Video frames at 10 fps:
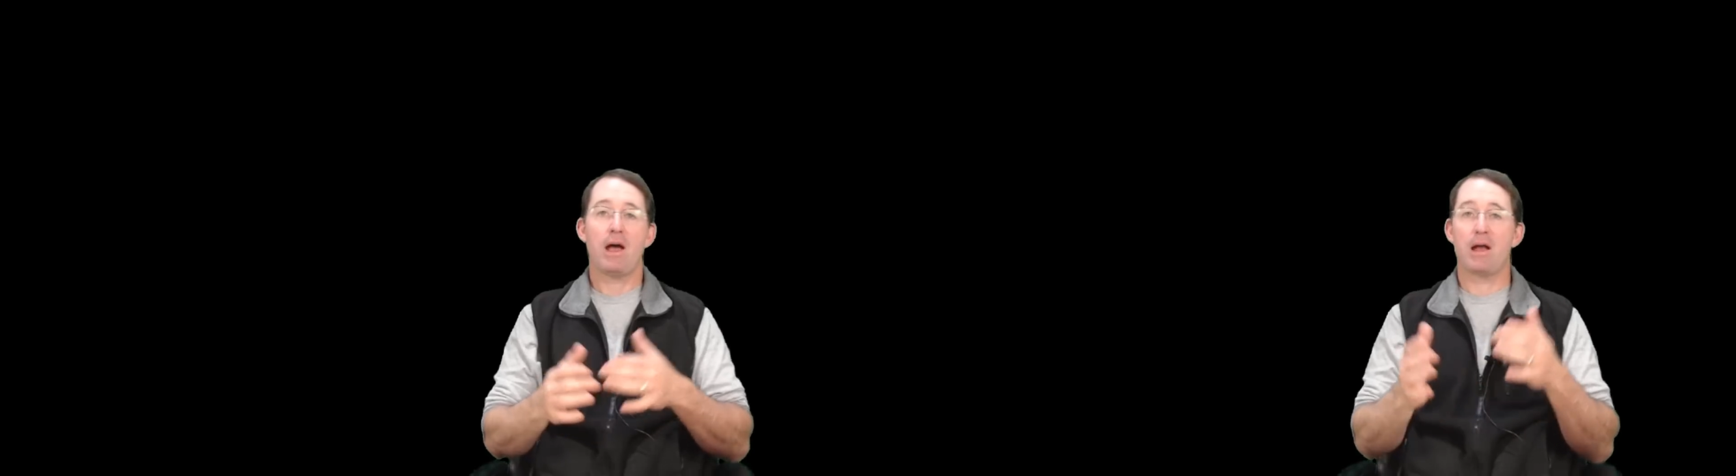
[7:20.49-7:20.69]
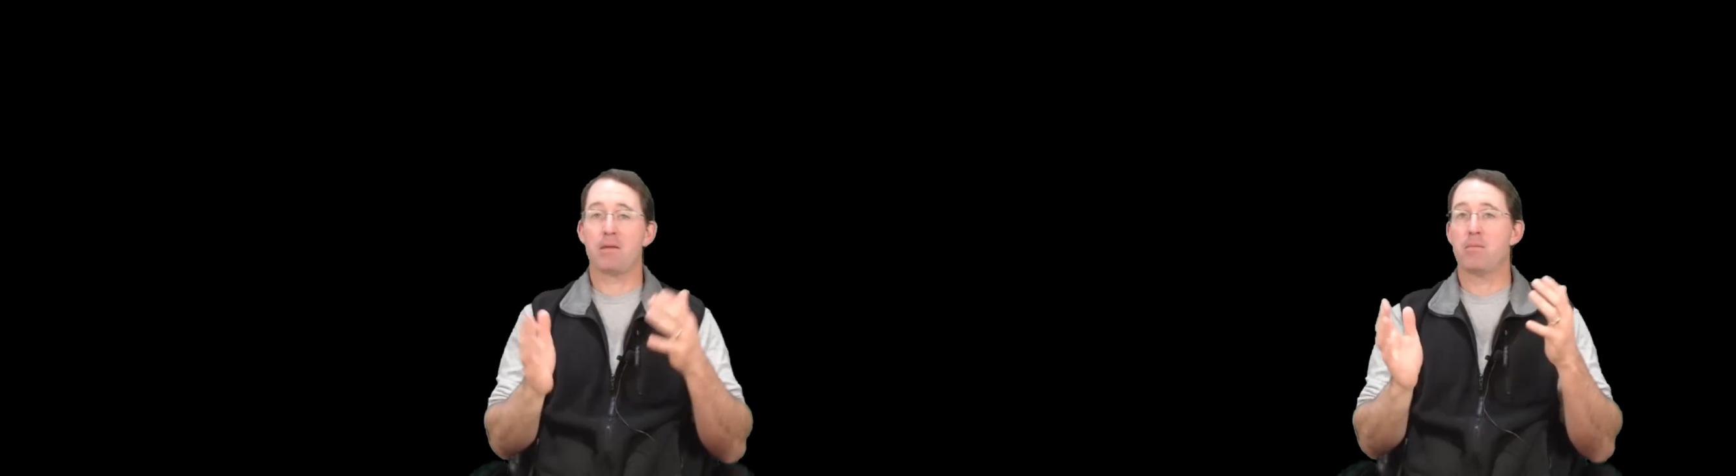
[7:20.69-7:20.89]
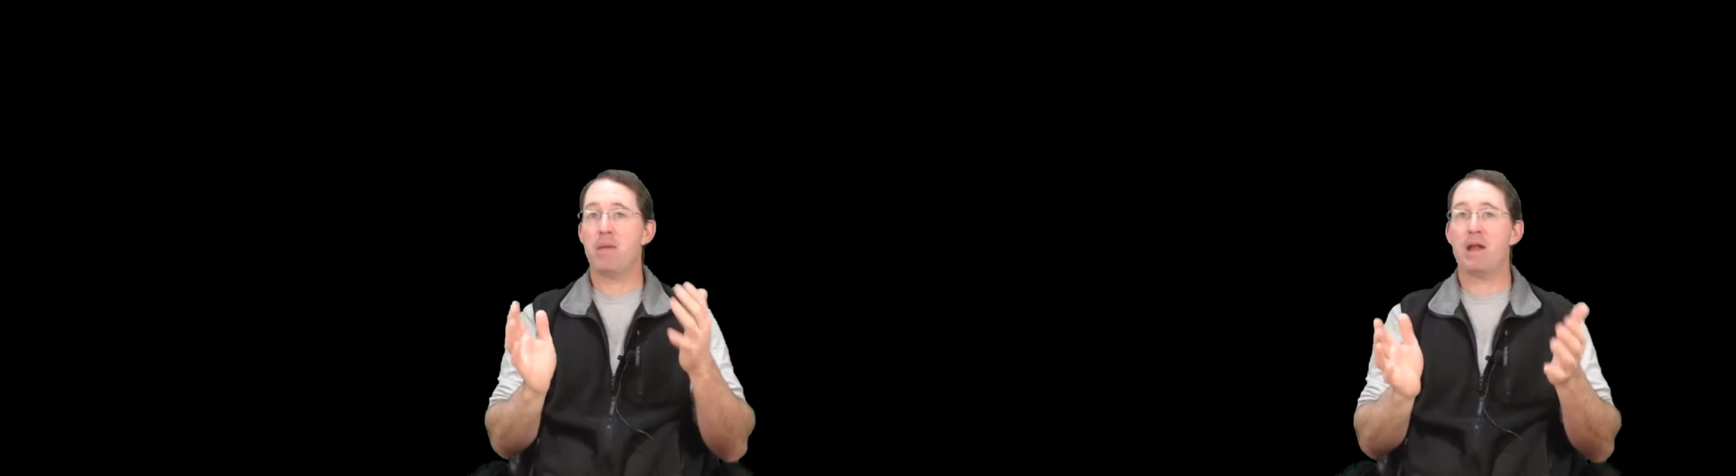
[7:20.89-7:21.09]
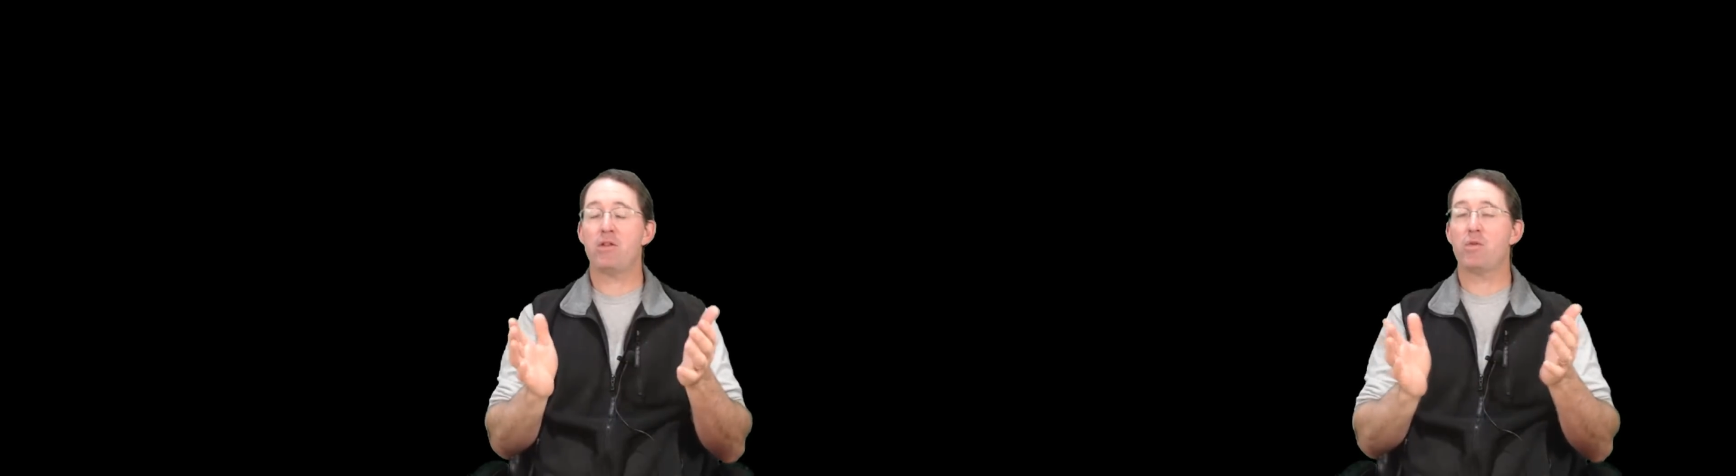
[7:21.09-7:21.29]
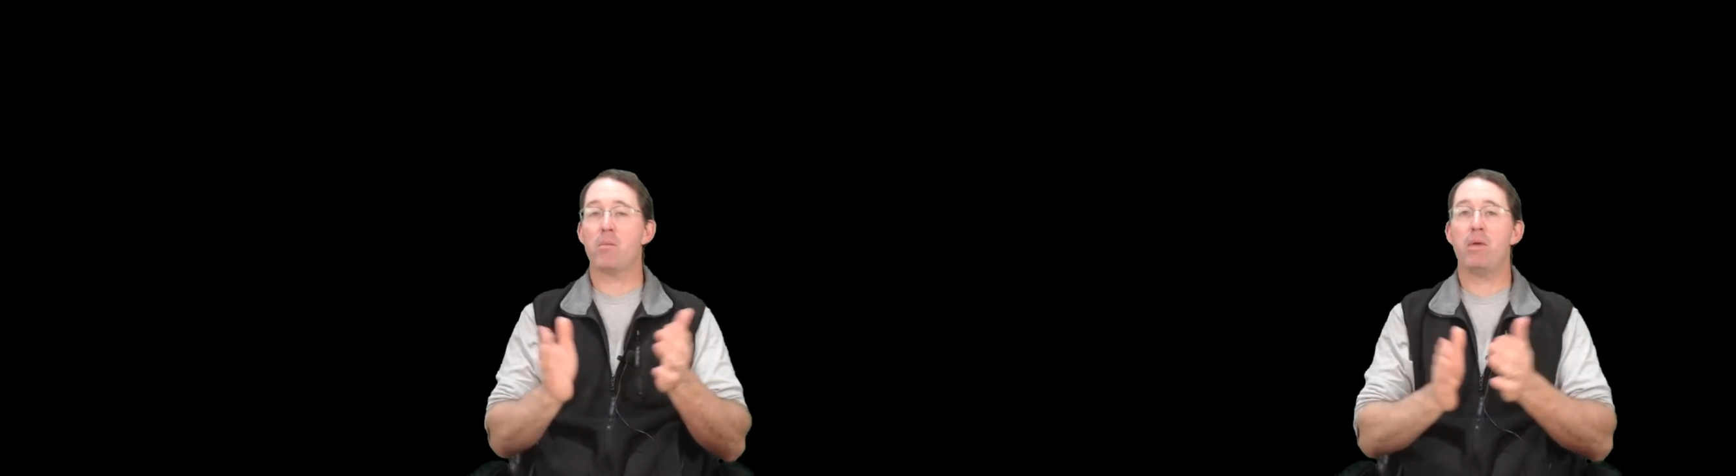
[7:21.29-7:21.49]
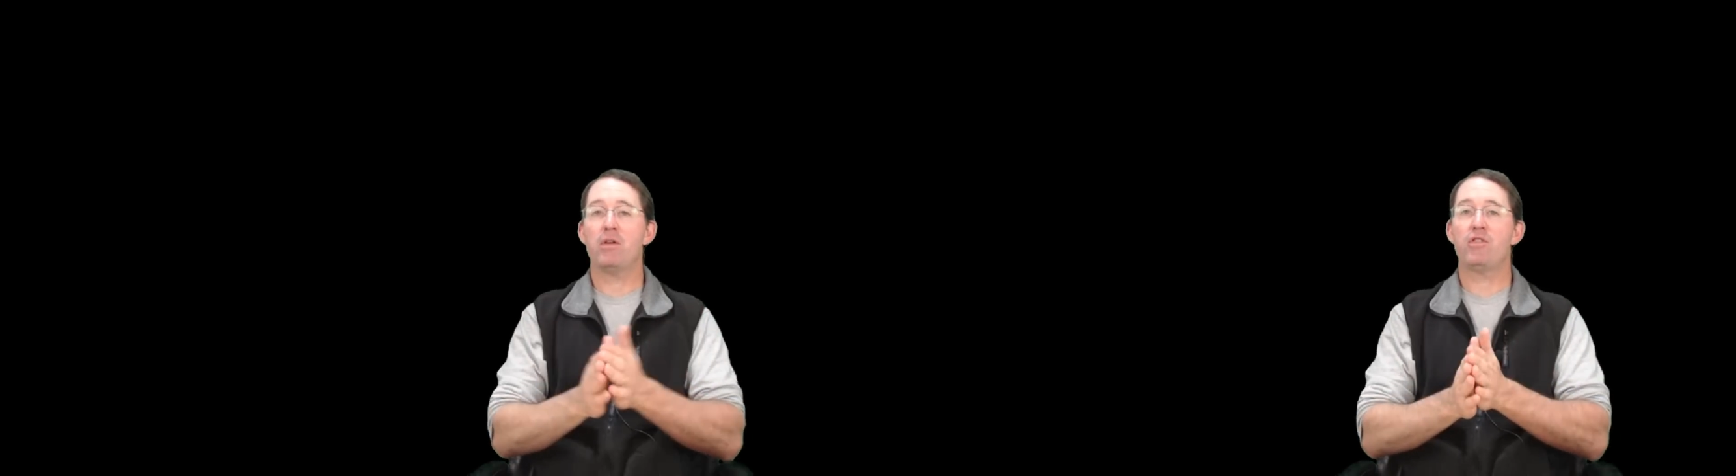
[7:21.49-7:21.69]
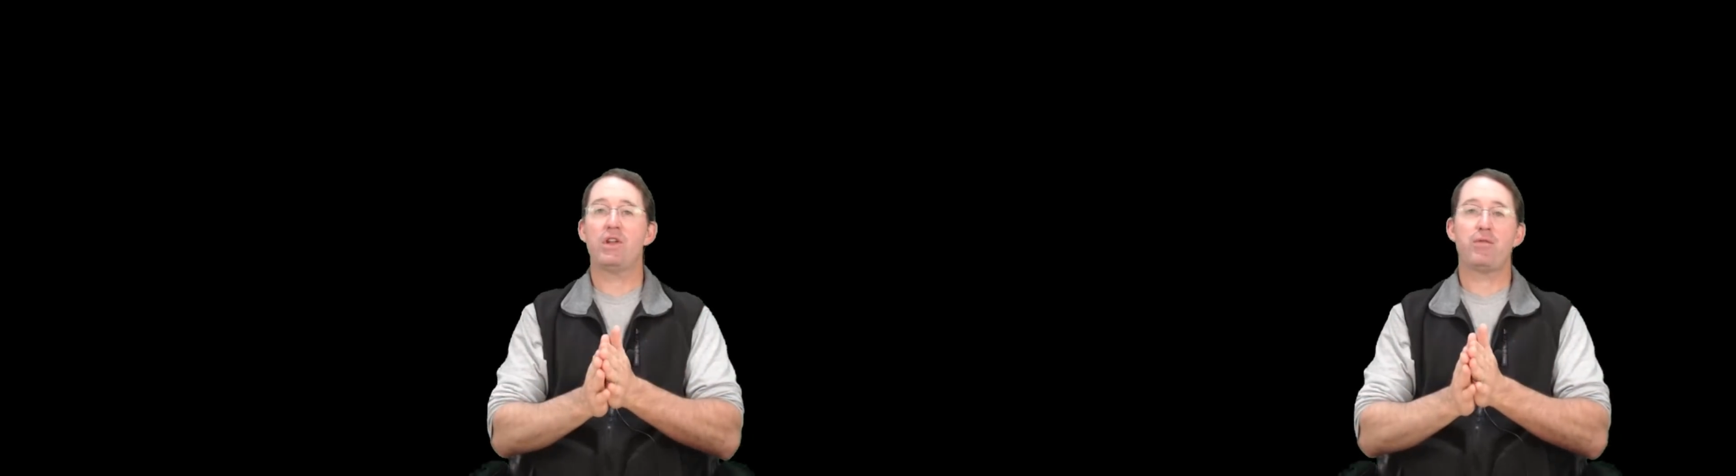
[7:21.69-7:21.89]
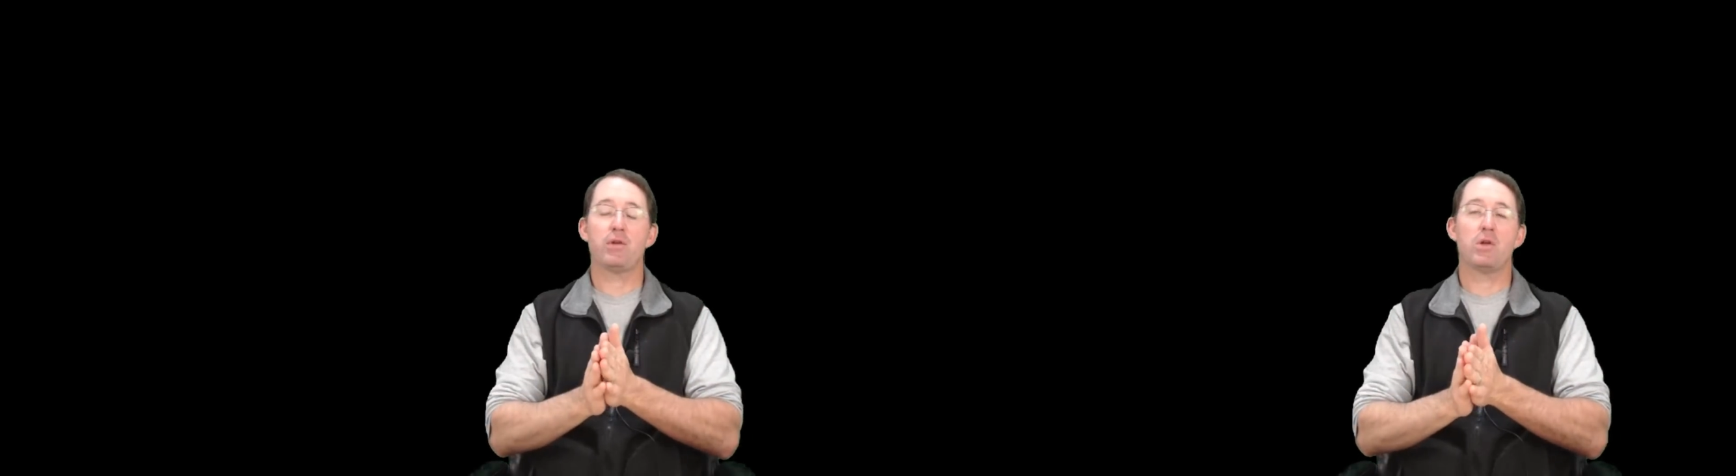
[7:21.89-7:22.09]
I made it to a bunch
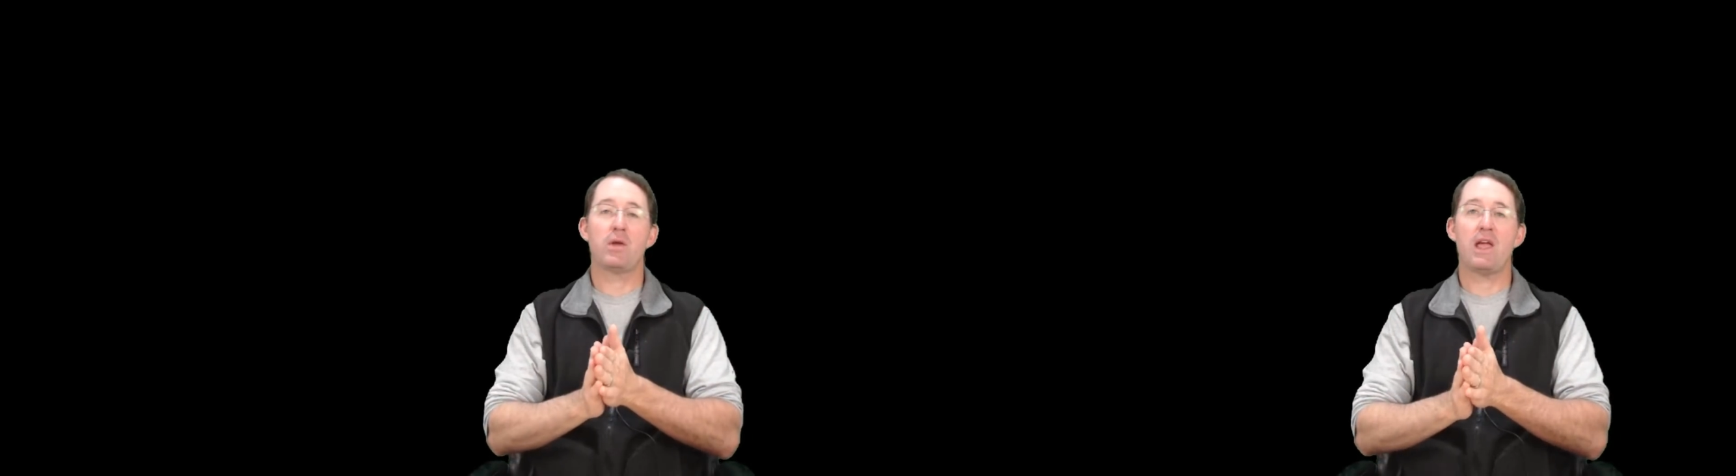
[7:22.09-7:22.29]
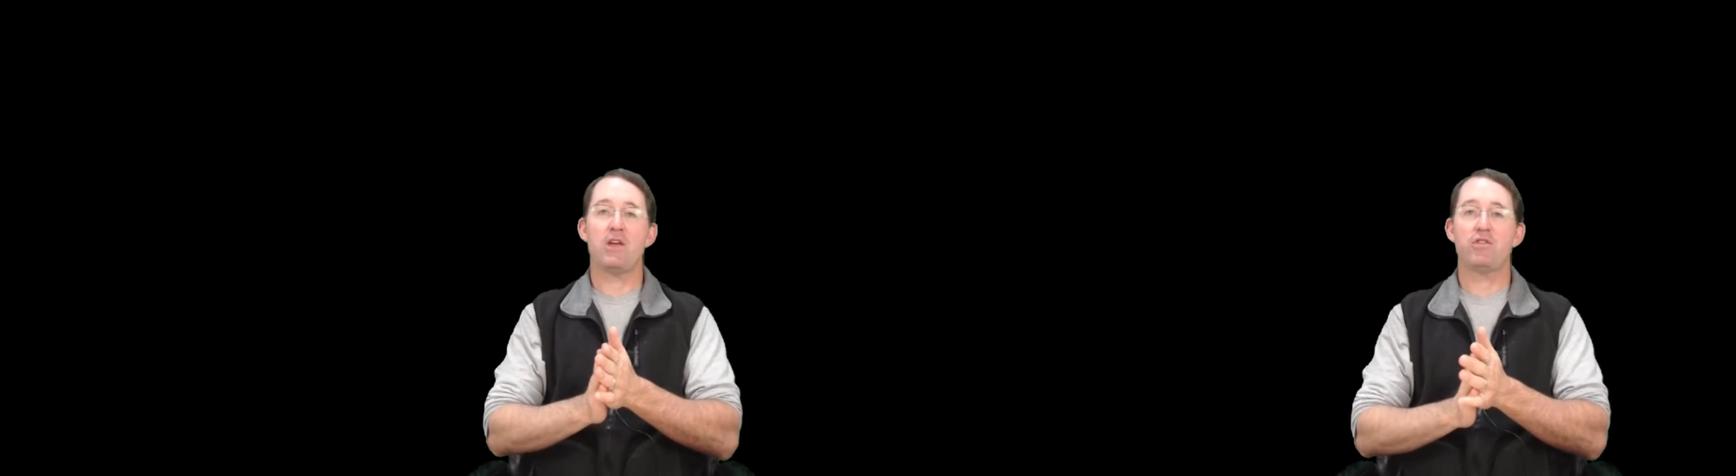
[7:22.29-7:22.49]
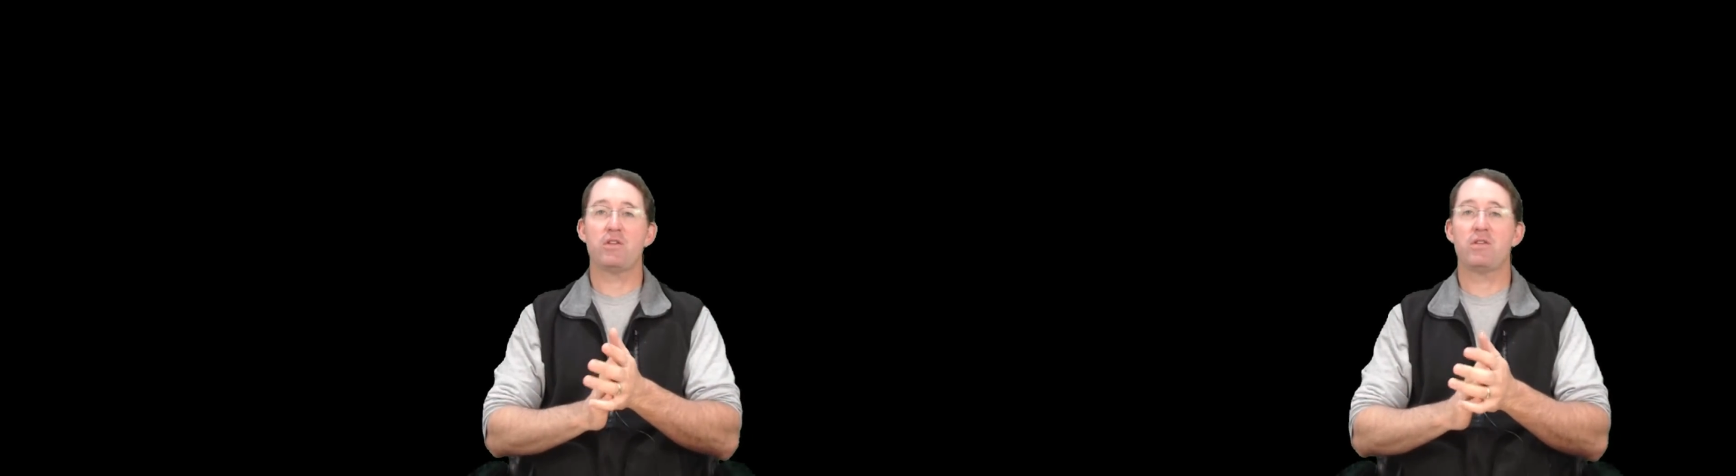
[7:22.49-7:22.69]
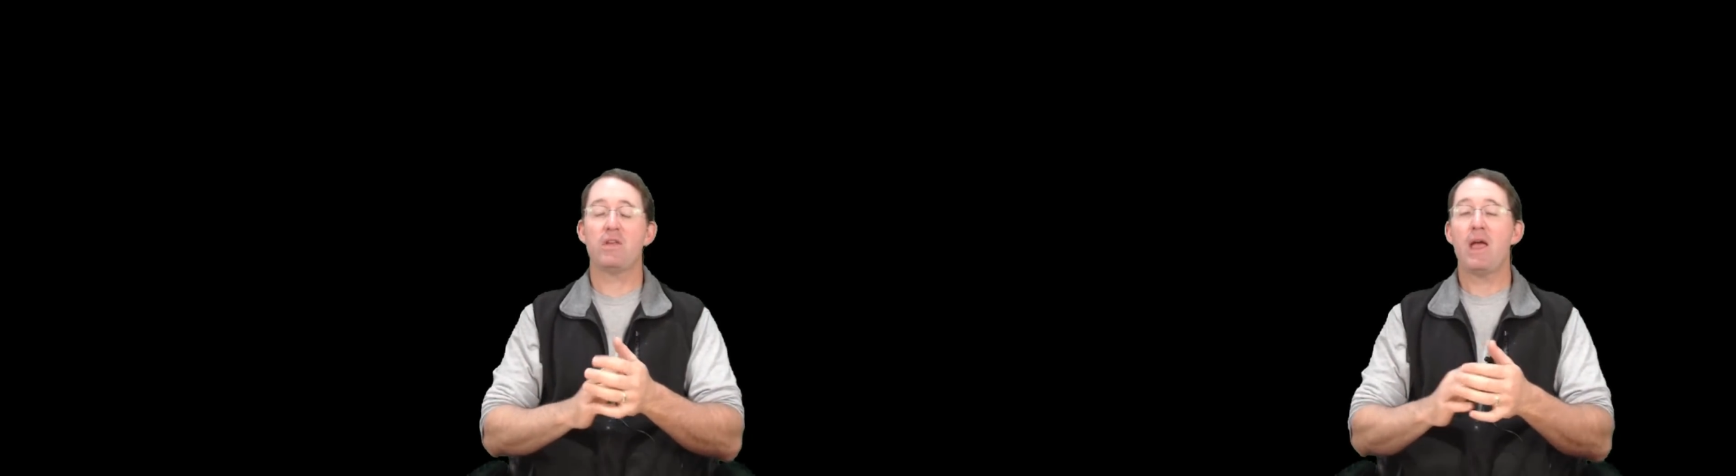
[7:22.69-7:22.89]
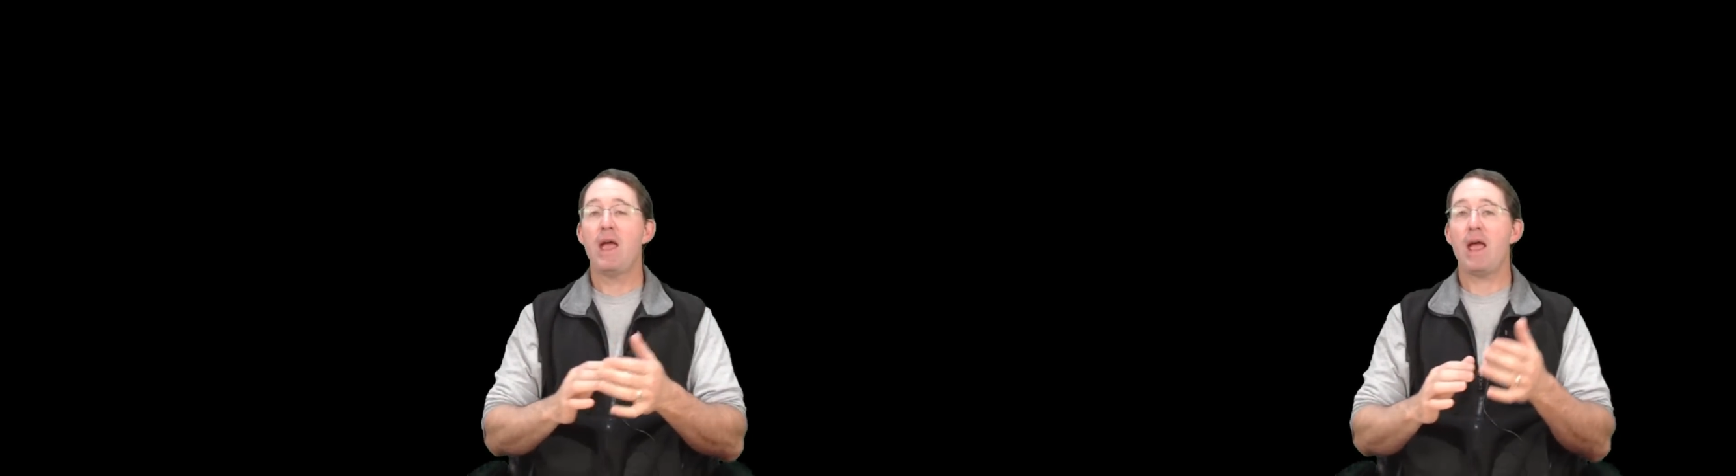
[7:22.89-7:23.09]
of different locations